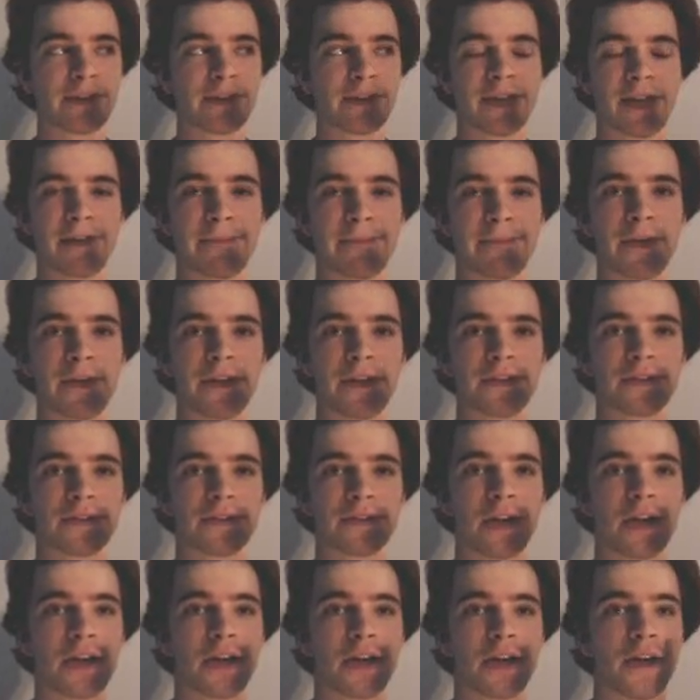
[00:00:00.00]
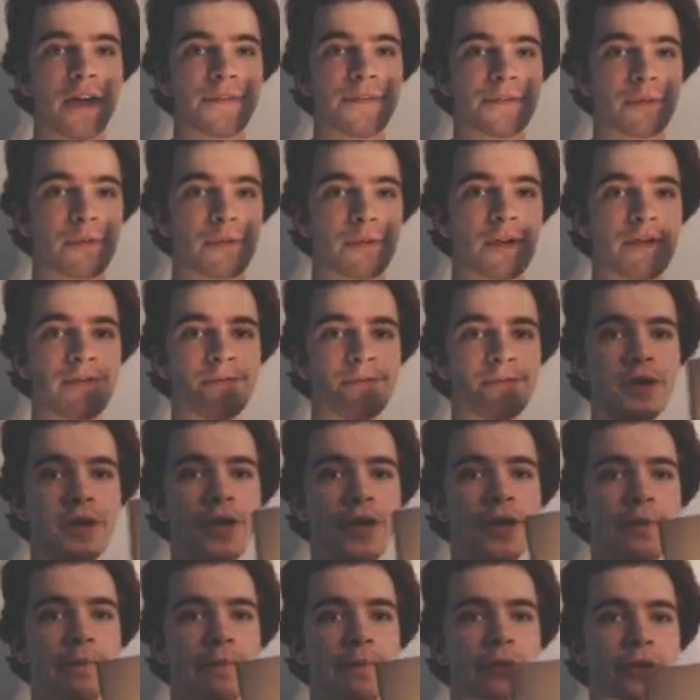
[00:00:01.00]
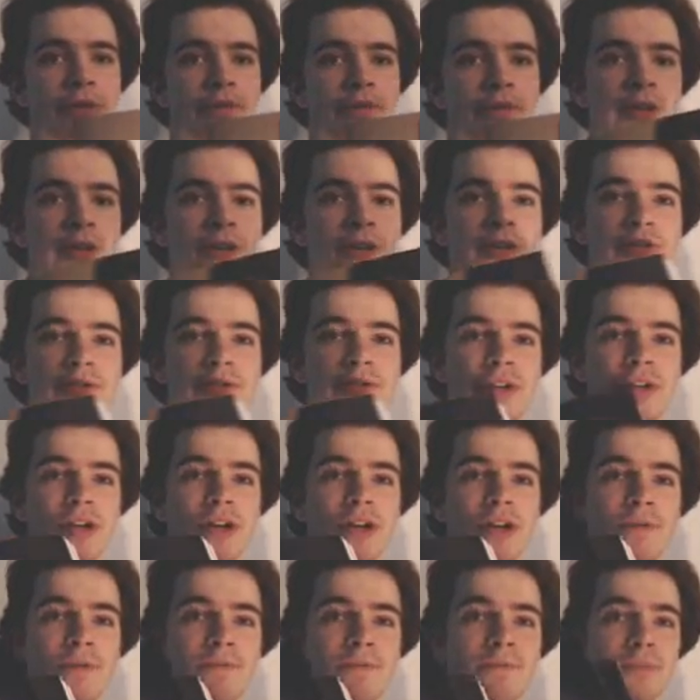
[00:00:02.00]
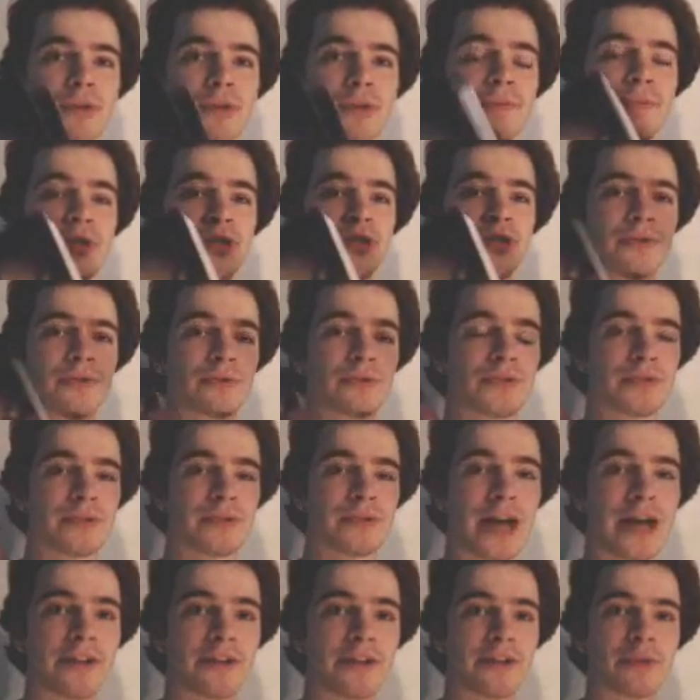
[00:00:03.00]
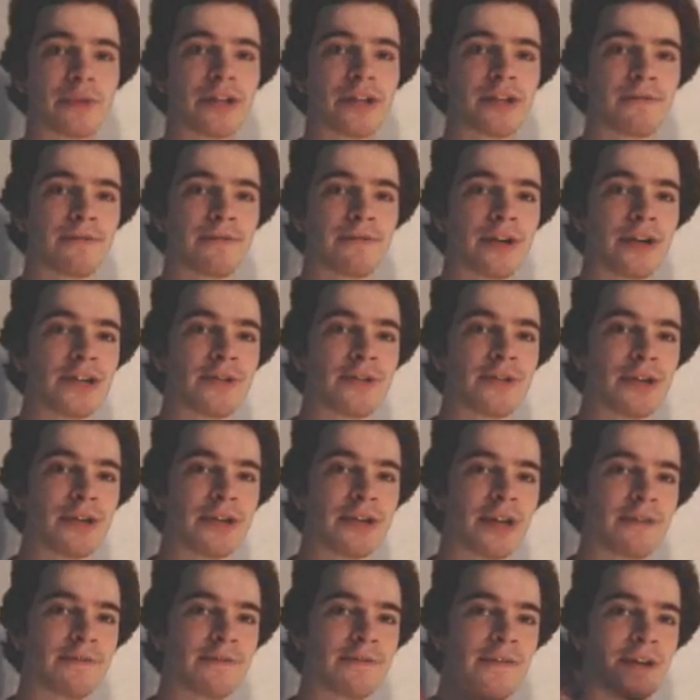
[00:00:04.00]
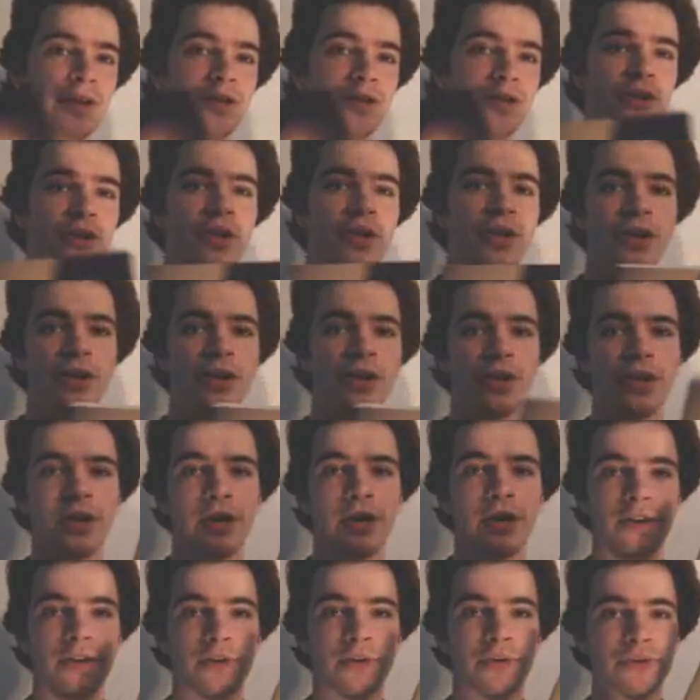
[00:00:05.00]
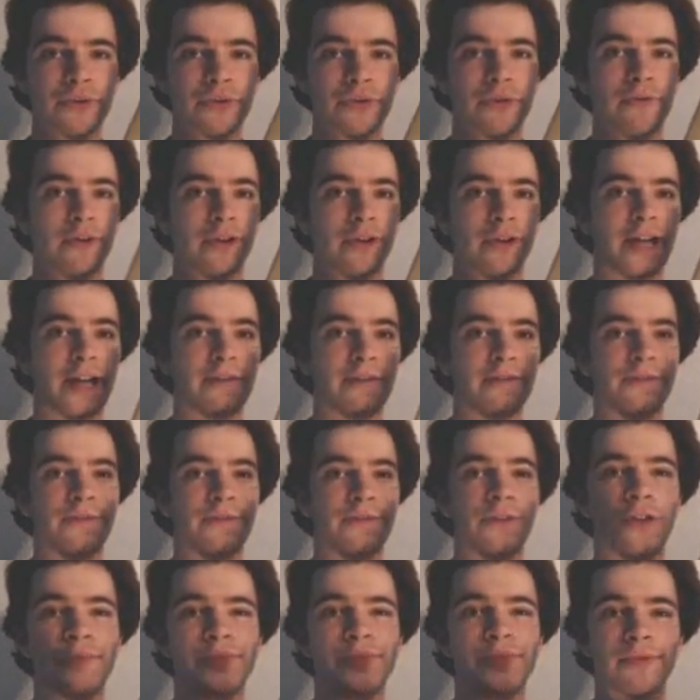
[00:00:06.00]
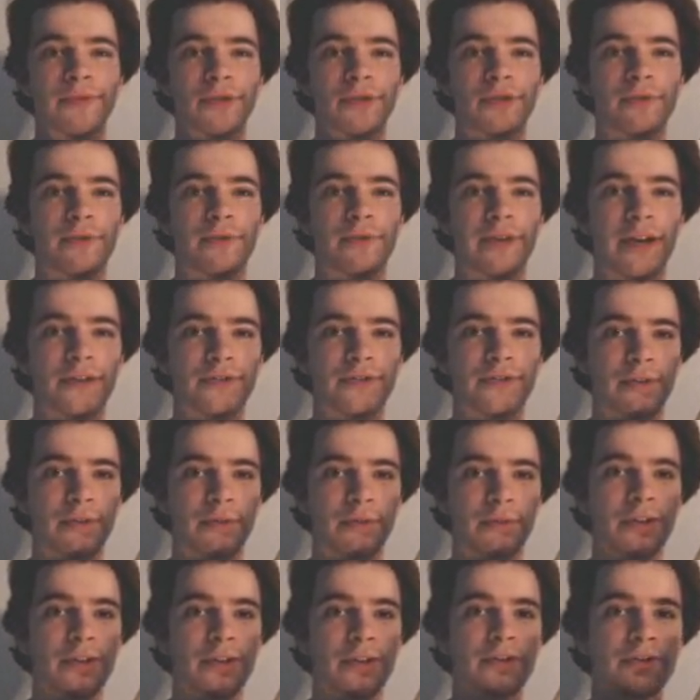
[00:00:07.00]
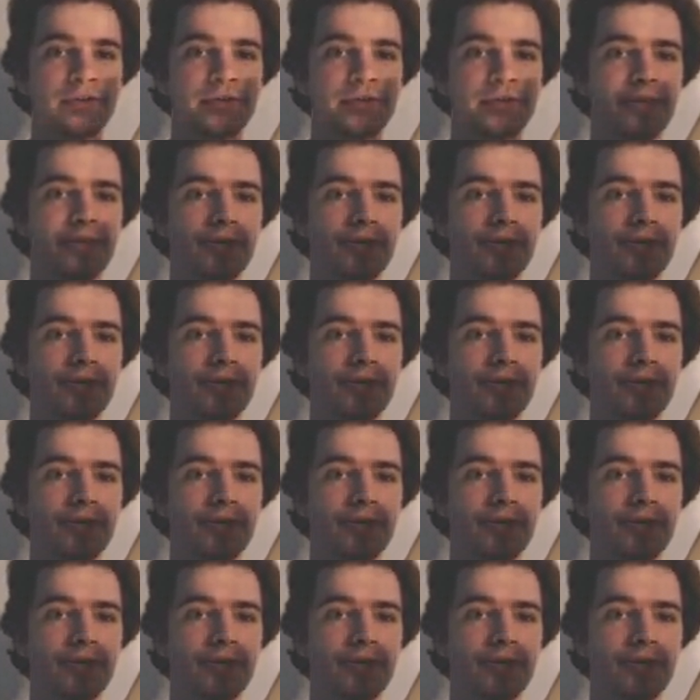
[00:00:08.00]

by Tom Mez. It's a great book that is pretty much solid reading for any Miike fan. It goes over a lot of his films up to 2003 in this